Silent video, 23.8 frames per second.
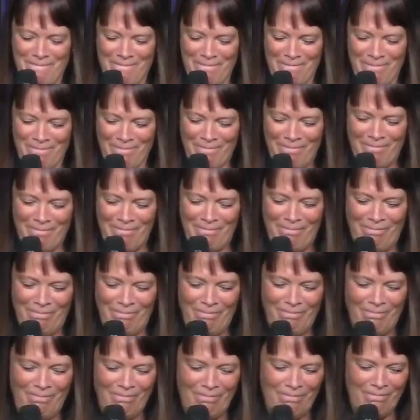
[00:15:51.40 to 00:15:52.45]

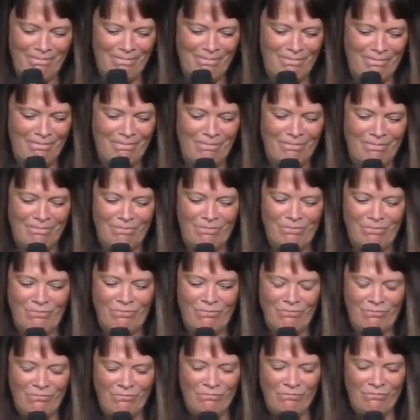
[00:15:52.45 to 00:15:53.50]

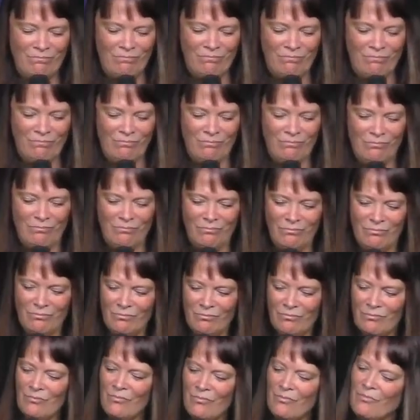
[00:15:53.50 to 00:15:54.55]

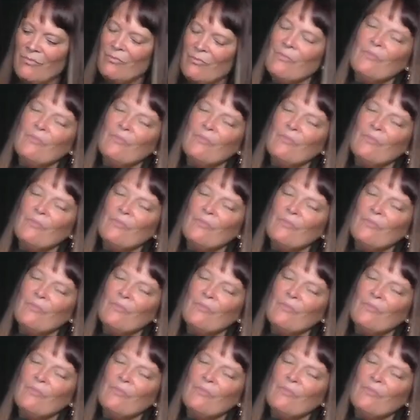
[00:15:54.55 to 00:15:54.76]
[no speech]